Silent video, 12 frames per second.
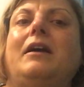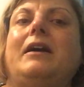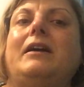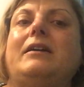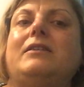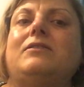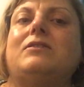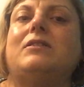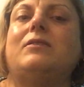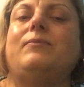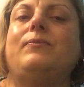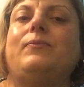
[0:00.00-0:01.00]
And
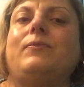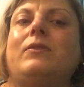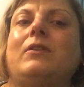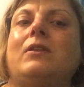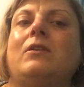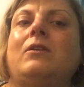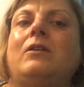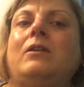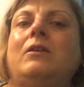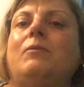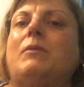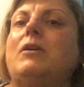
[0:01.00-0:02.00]

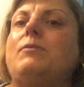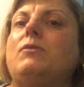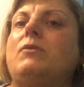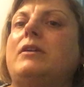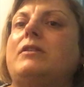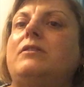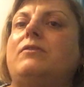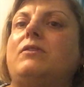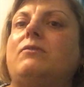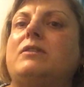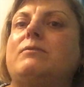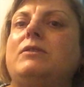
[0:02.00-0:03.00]
well, I hope you all had a lovely
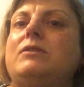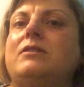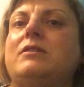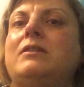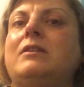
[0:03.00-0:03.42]
Christmas,